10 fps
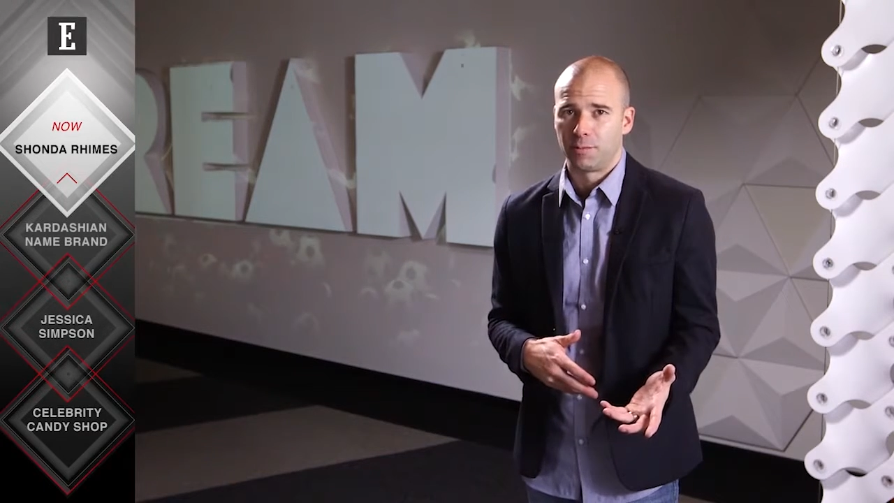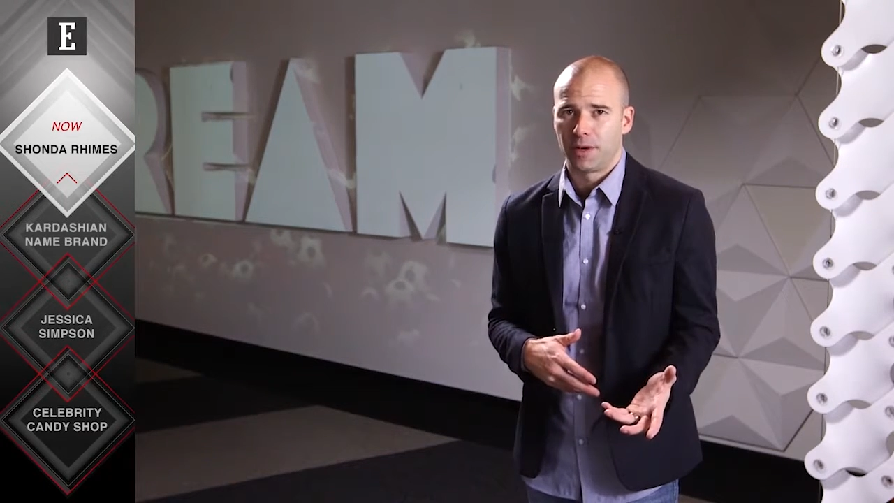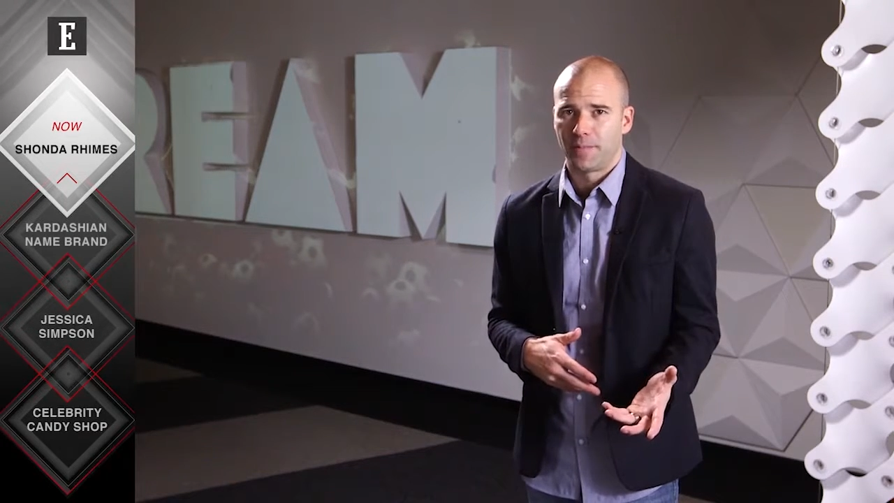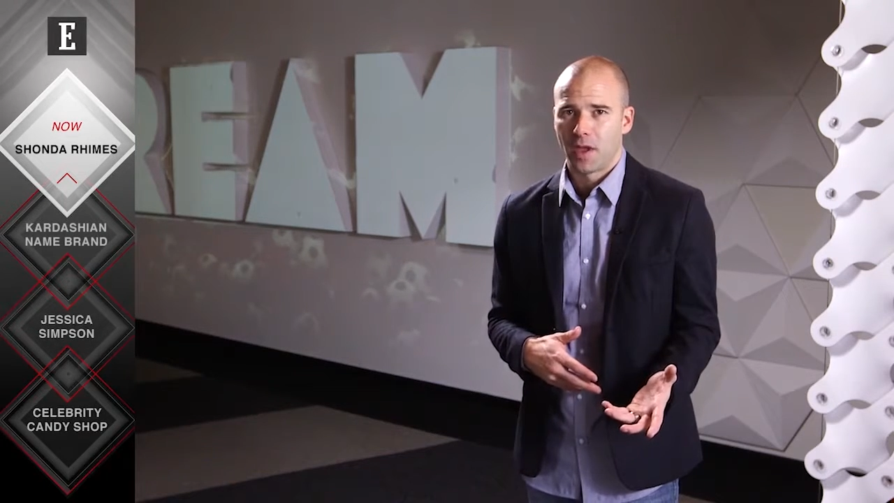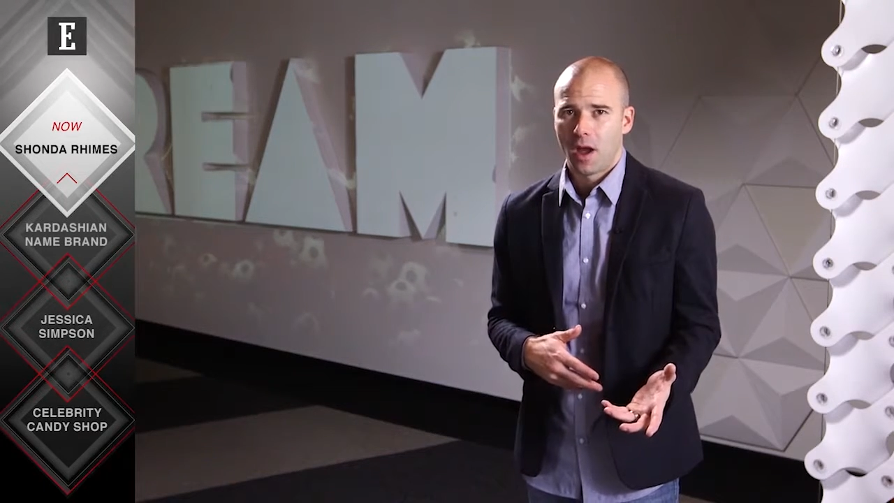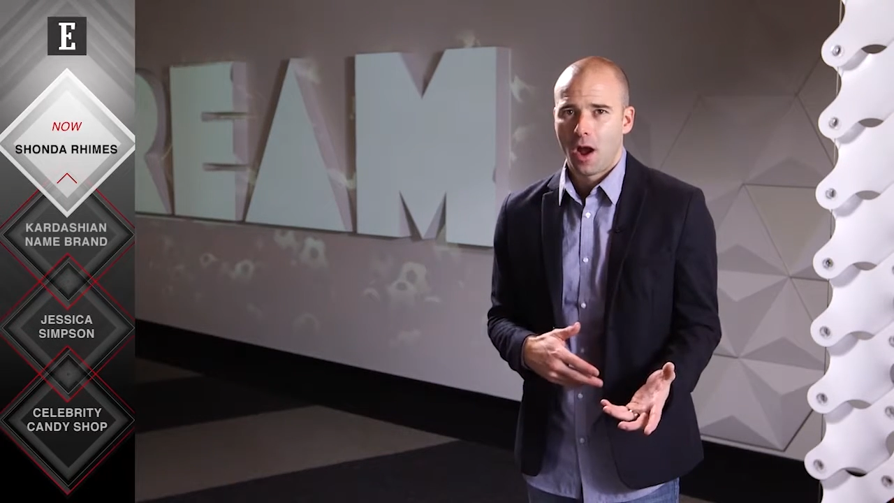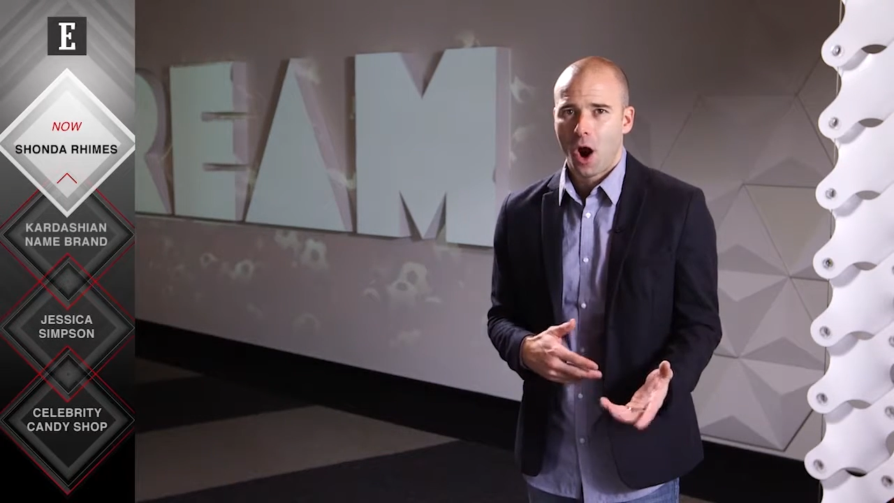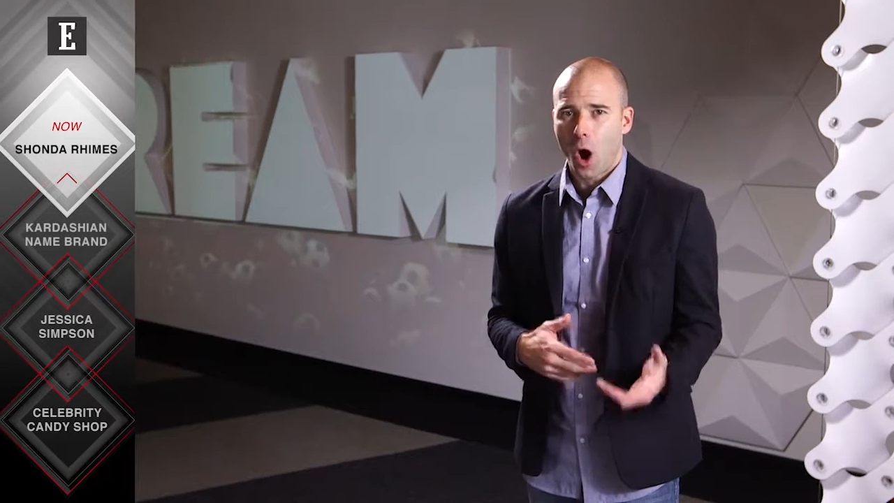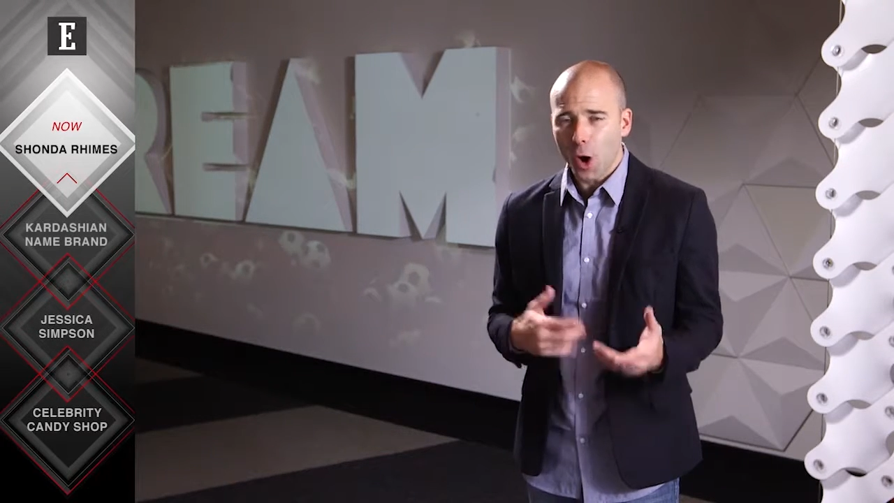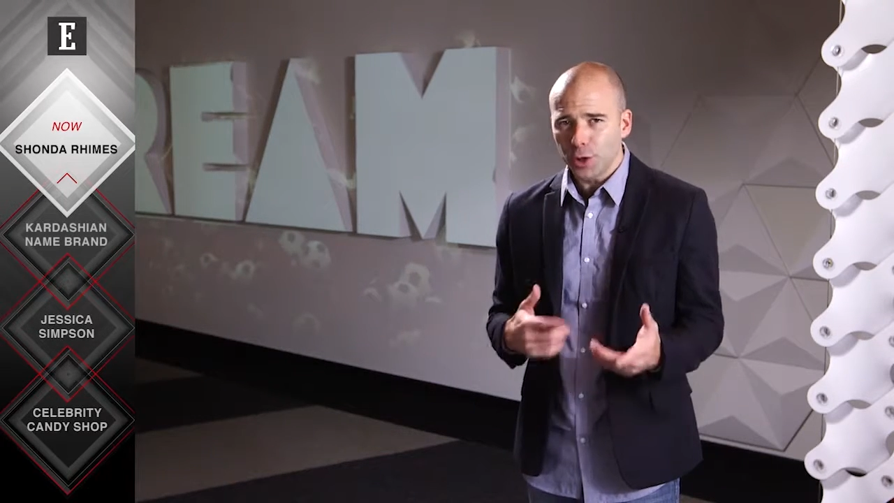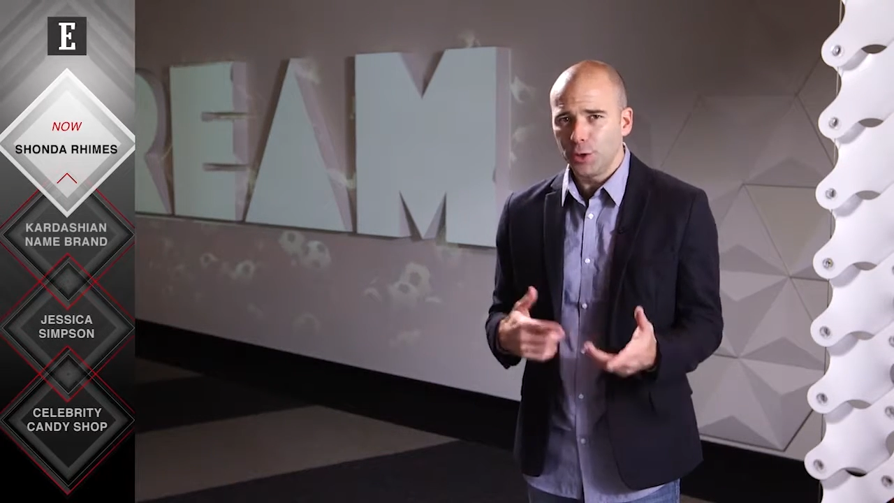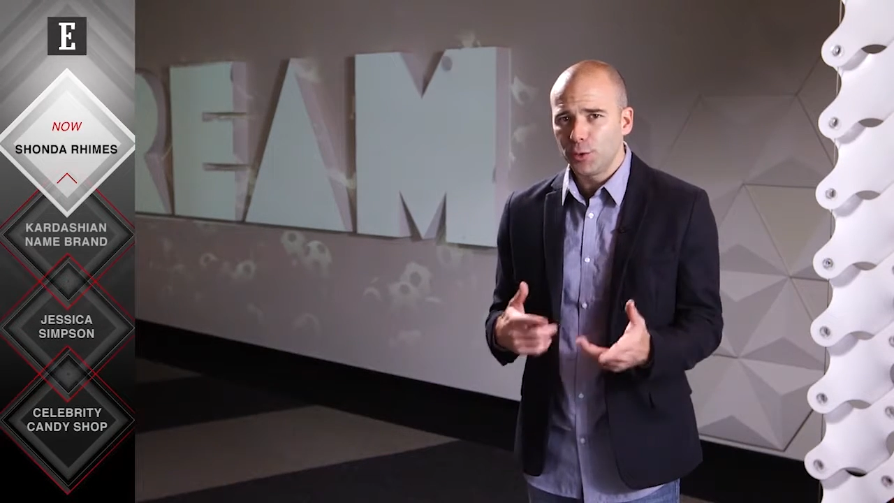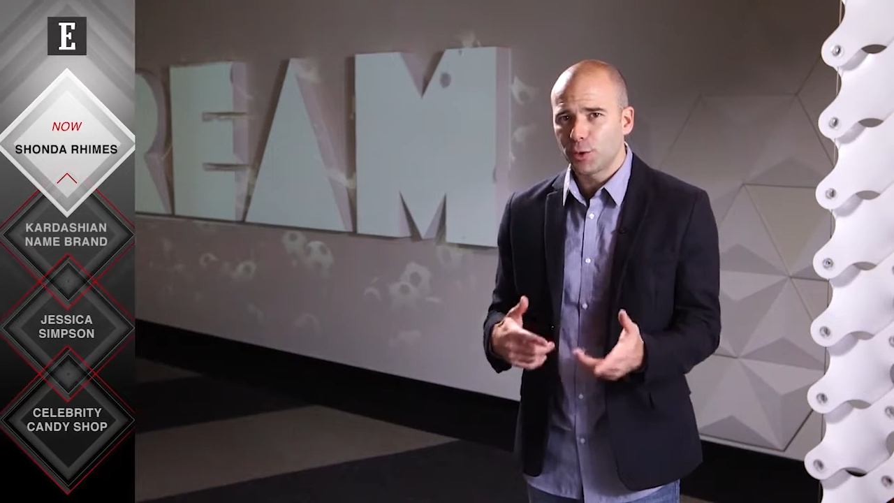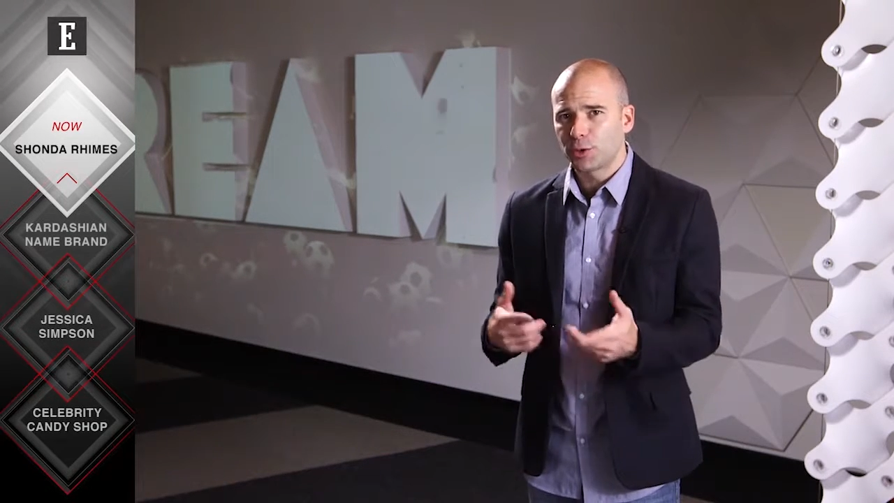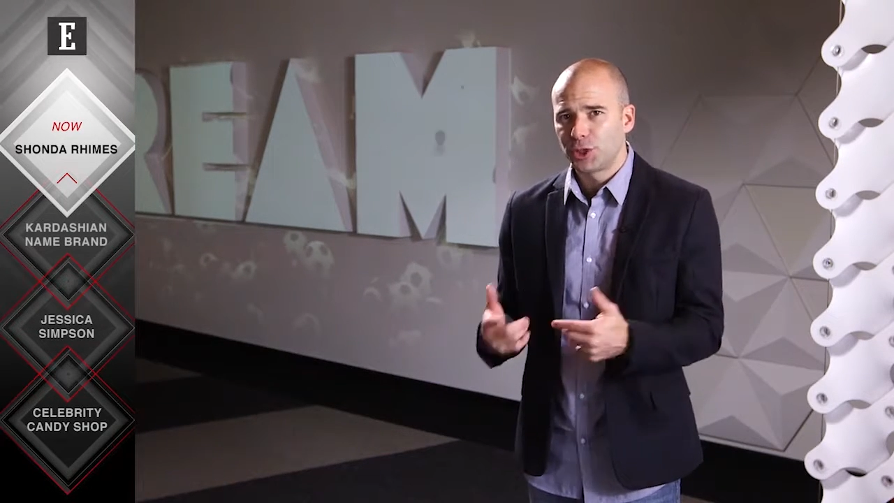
But are you your